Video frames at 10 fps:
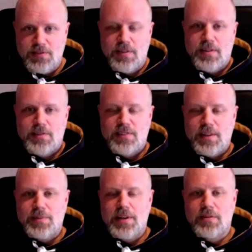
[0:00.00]
a
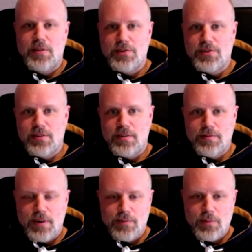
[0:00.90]
slimmed down version
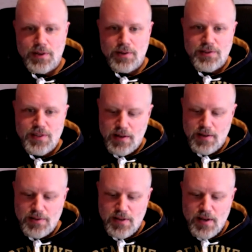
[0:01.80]
of what your site
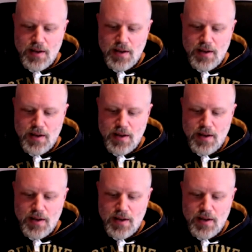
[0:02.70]
is.